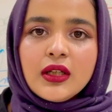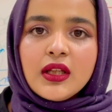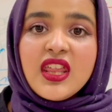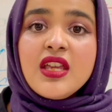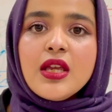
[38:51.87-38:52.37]

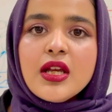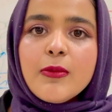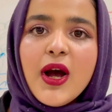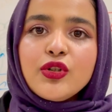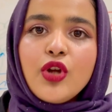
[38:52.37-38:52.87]
Thinking
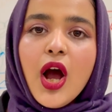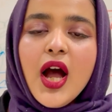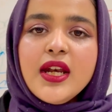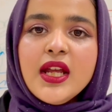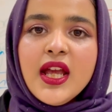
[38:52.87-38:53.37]
about
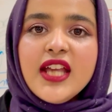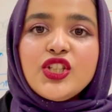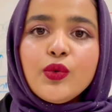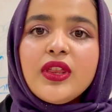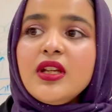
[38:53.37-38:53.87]
God is
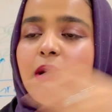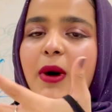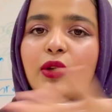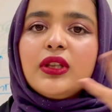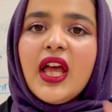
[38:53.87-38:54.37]
to think
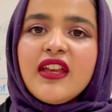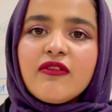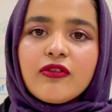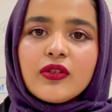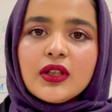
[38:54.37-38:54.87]
about life.